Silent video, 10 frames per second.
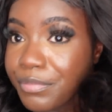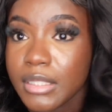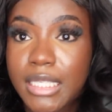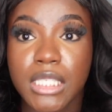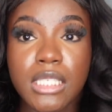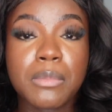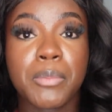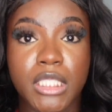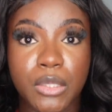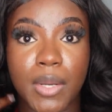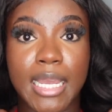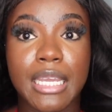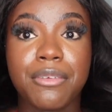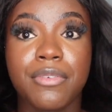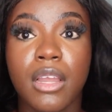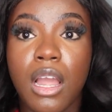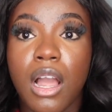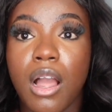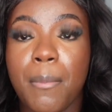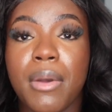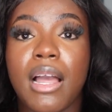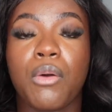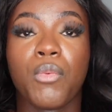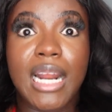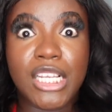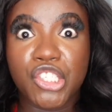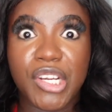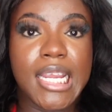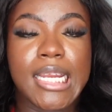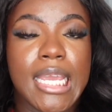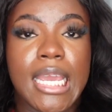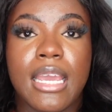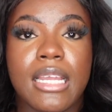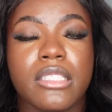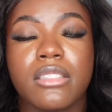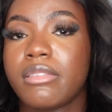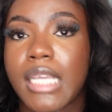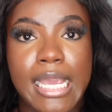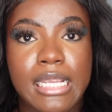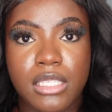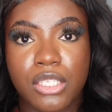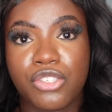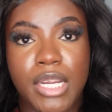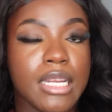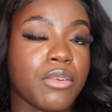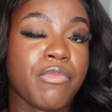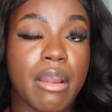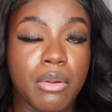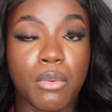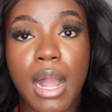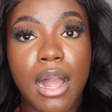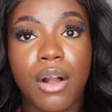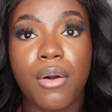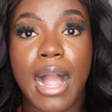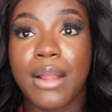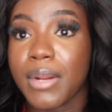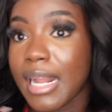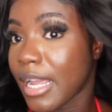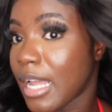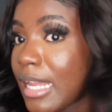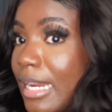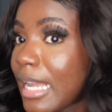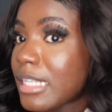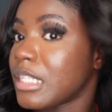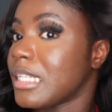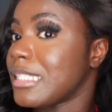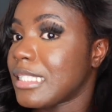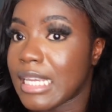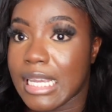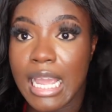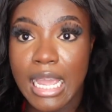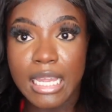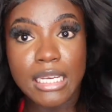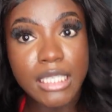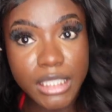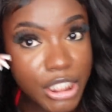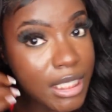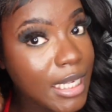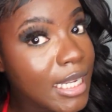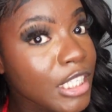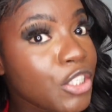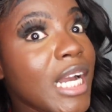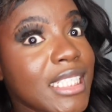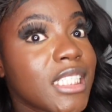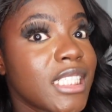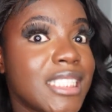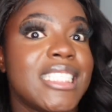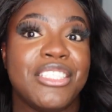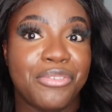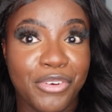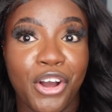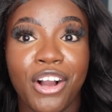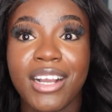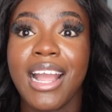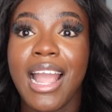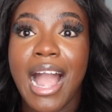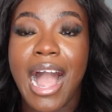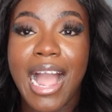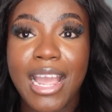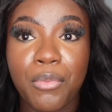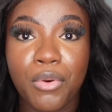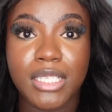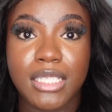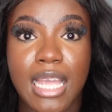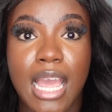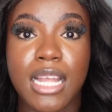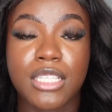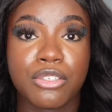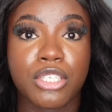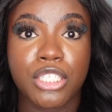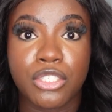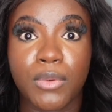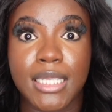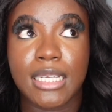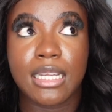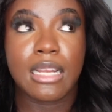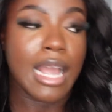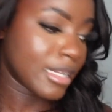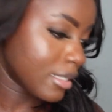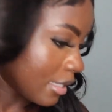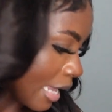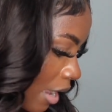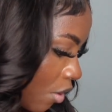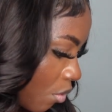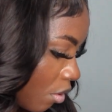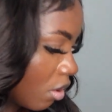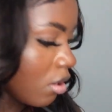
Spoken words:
This is body wave, but when I straighten it, it takes the straightening very well, and when I curl it, as you can see, literally, you guys are gonna see the vlog. I wore this hair to a traditional wedding, and it's literally